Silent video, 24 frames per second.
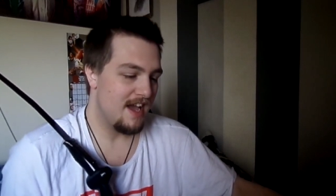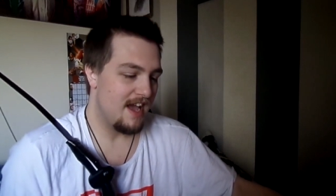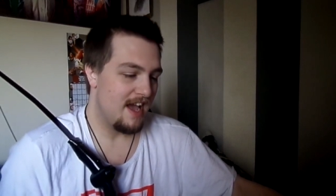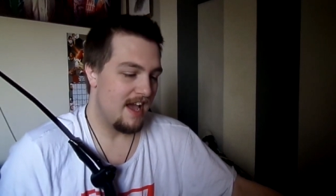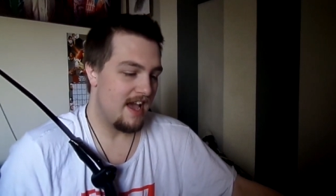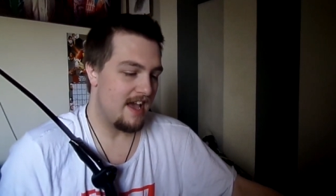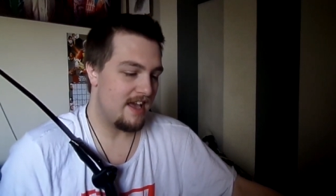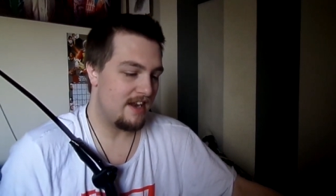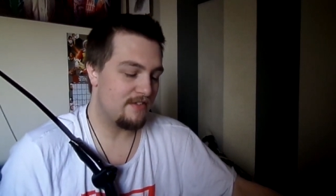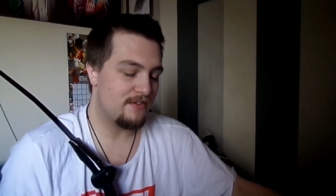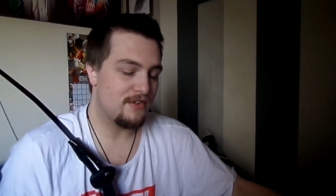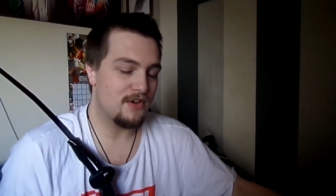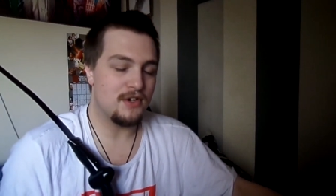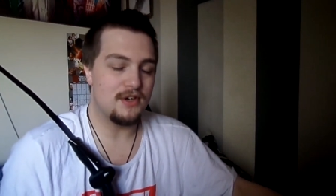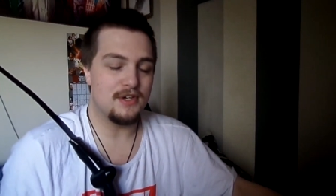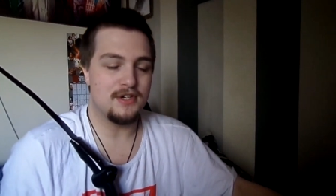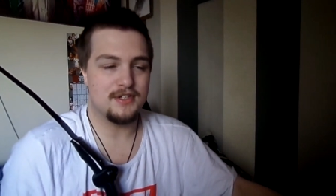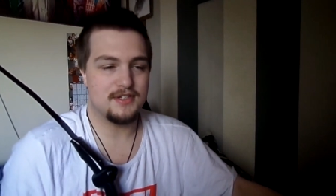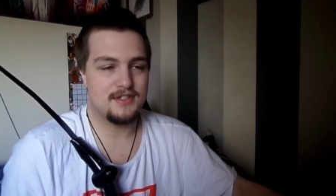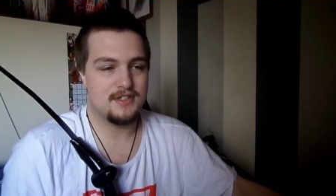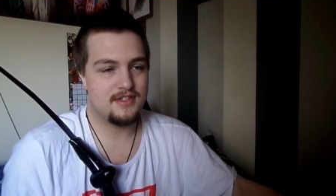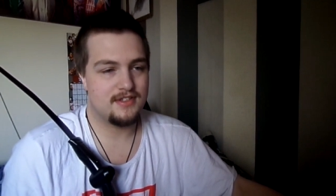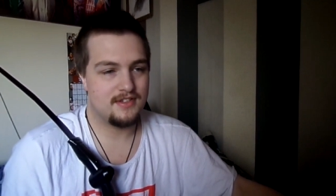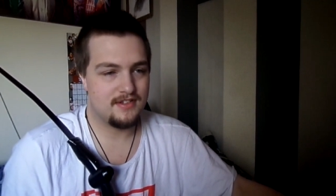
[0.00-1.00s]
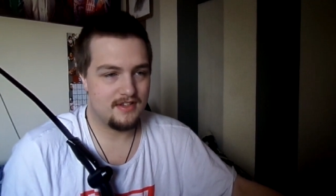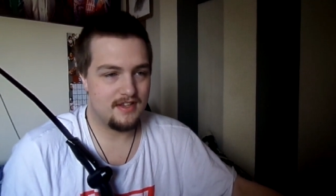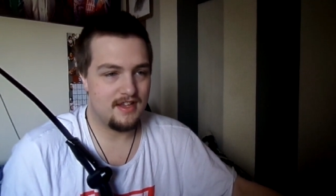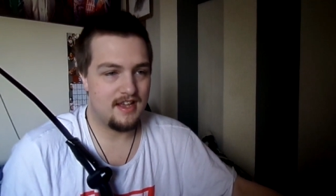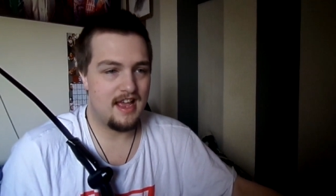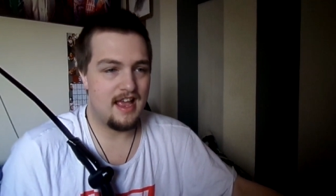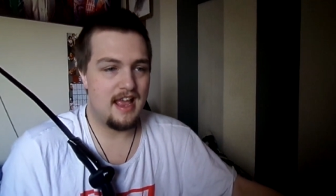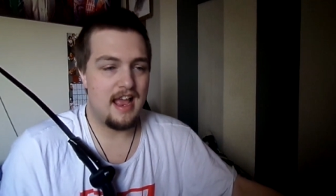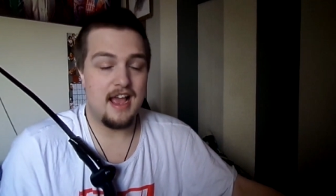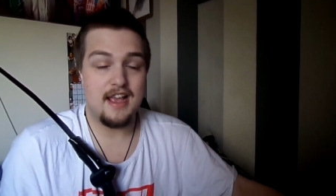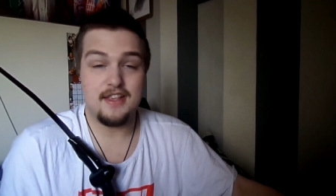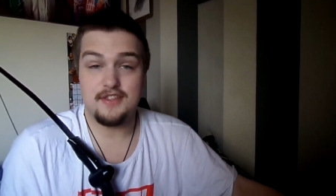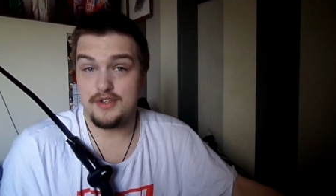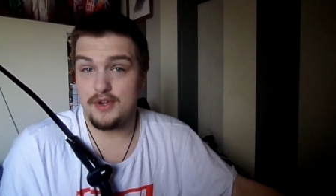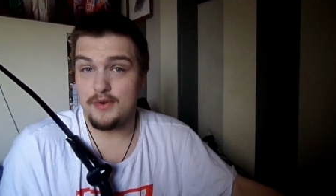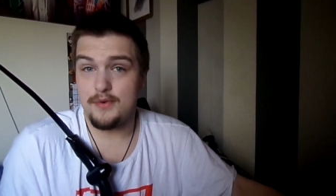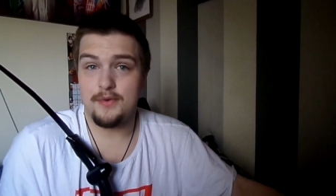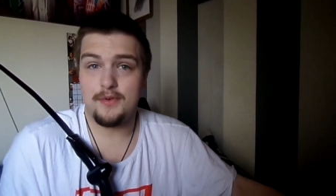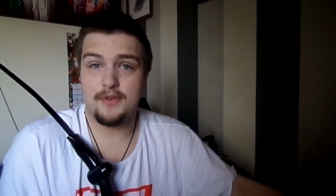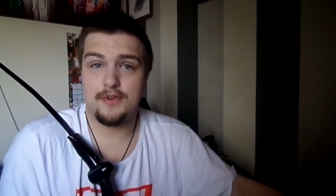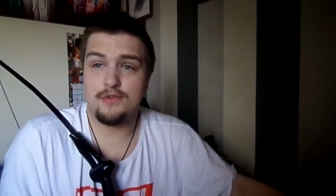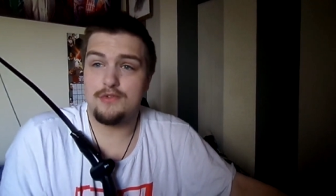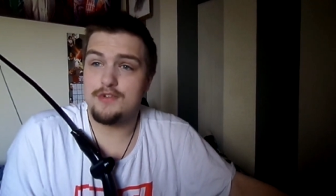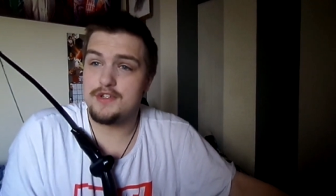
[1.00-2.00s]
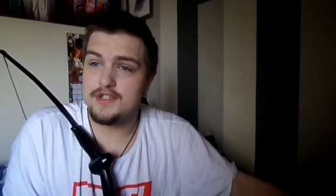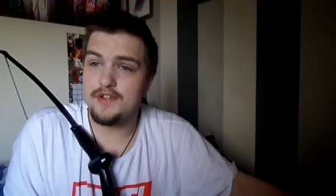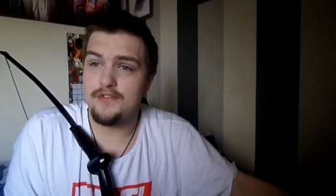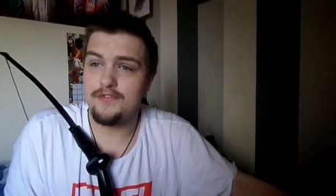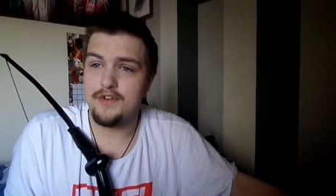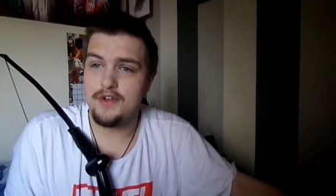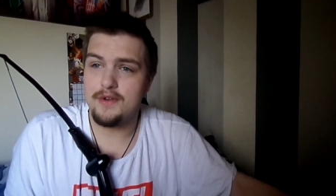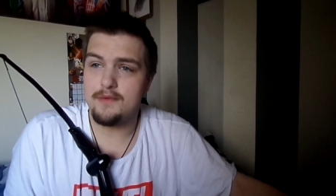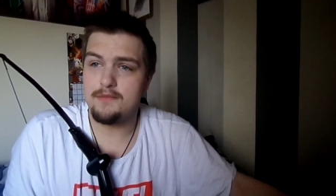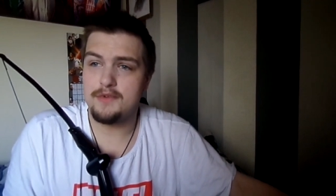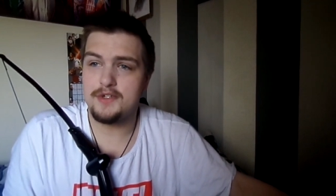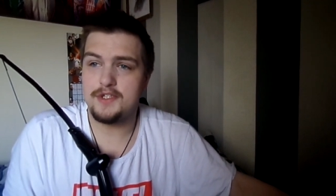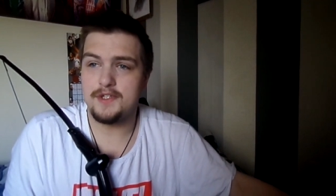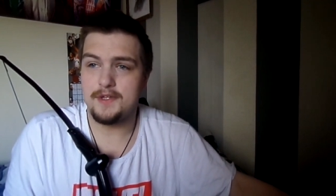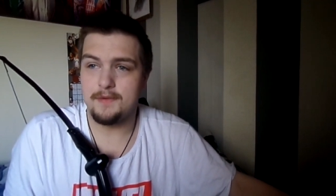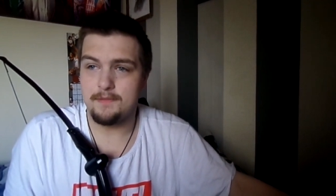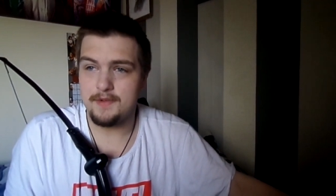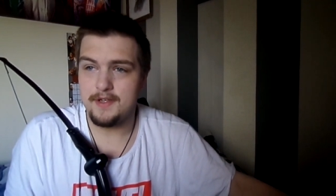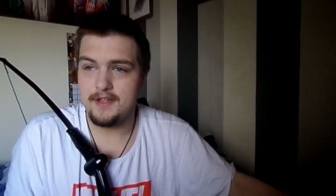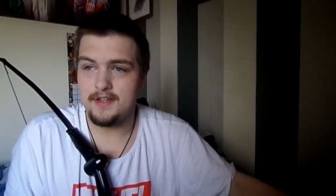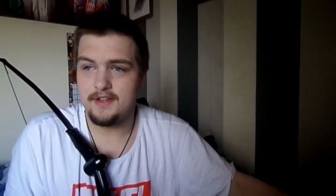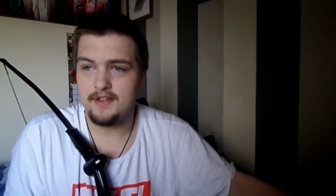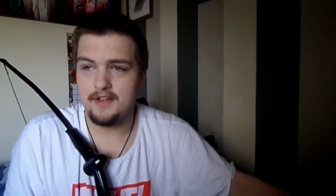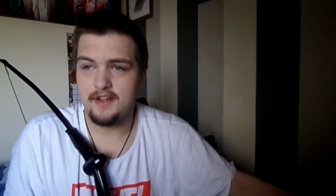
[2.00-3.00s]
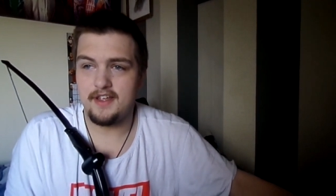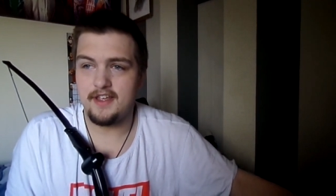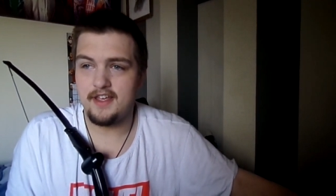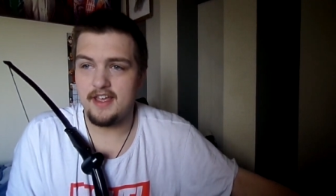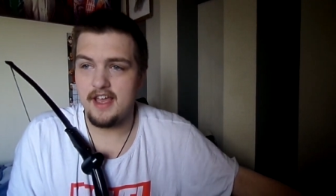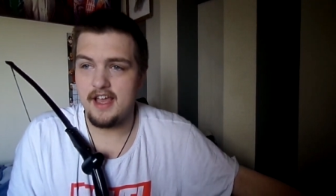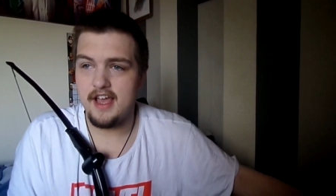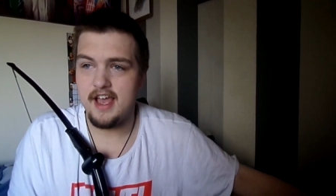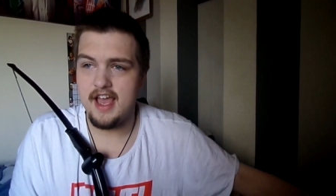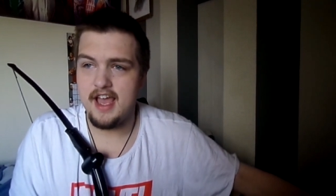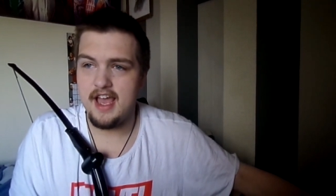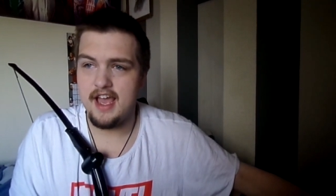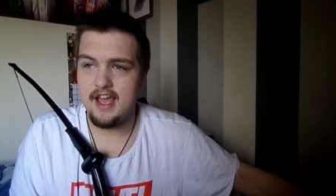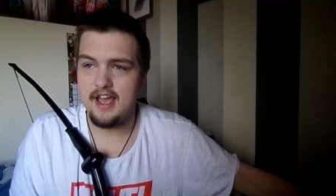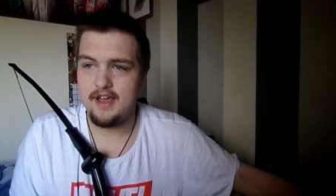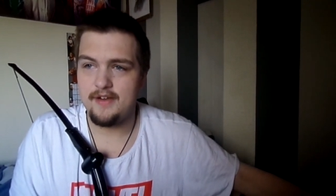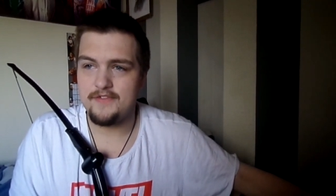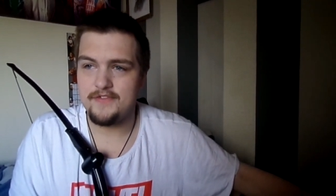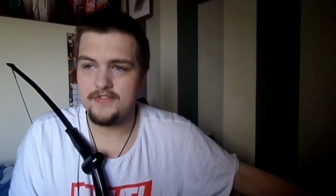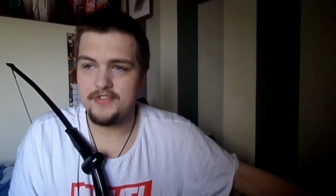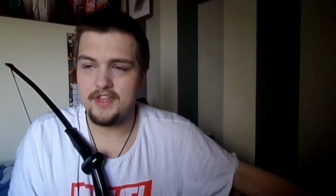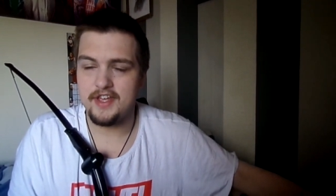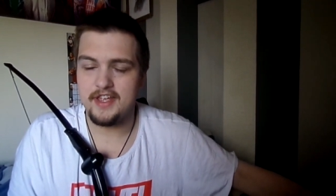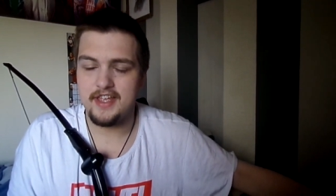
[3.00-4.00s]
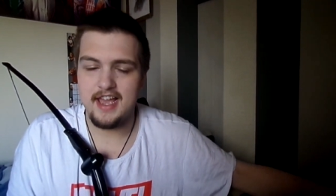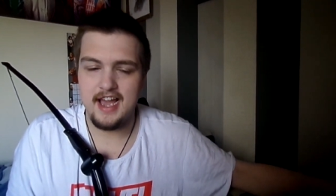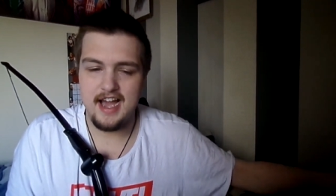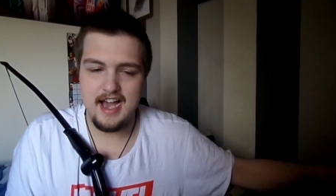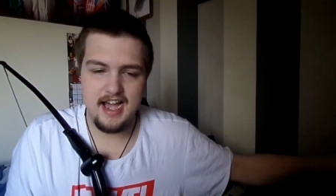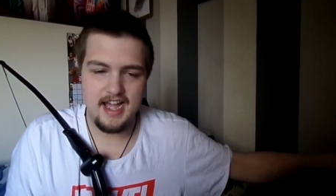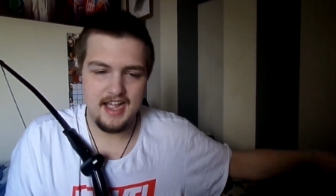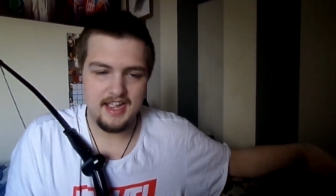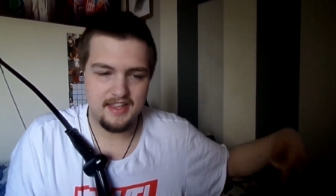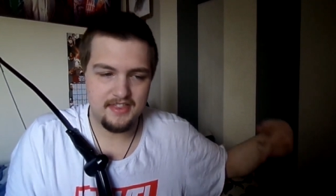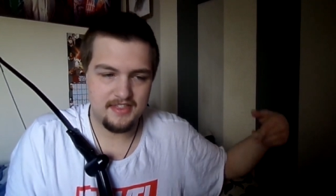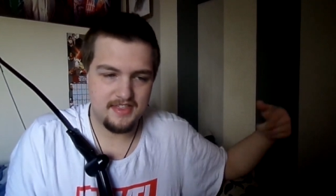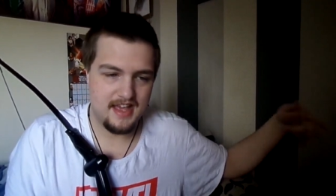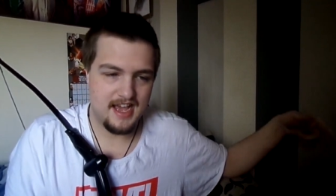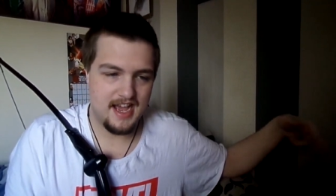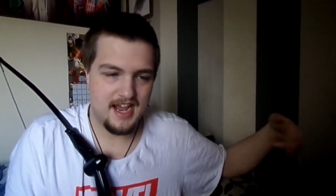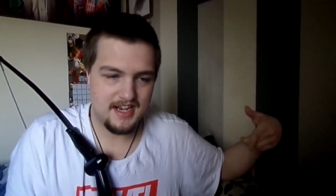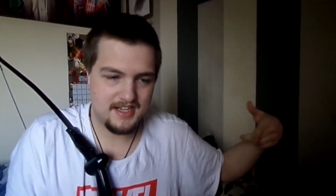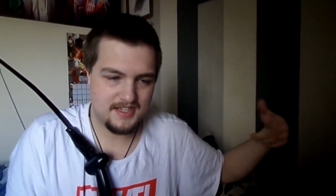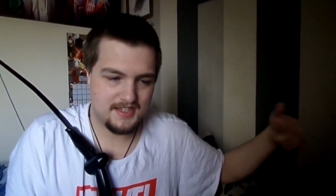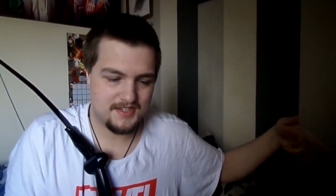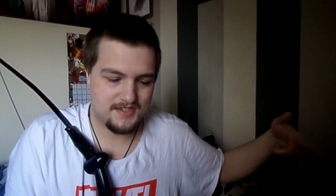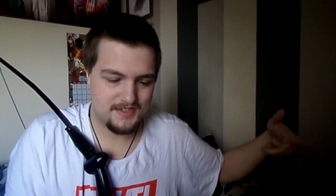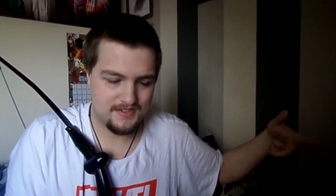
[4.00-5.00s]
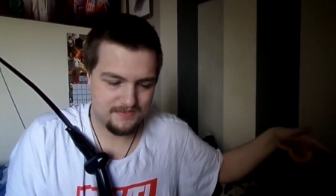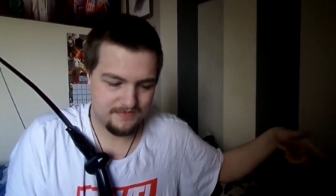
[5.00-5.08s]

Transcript: And of course, uh, so Christopher must have been the, uh, the guy that,